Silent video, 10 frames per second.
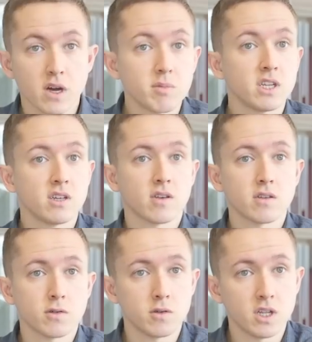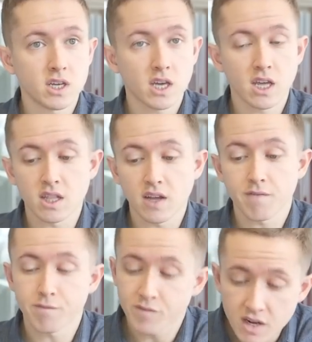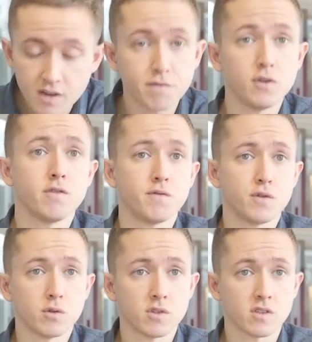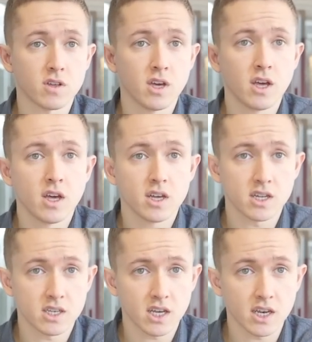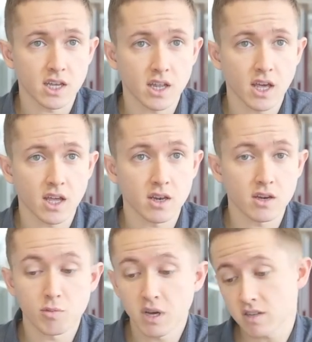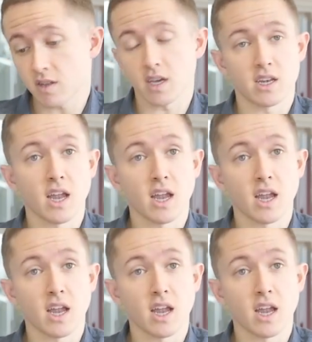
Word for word: Vitamin D is also unique in that very few foods contain it, and you basically get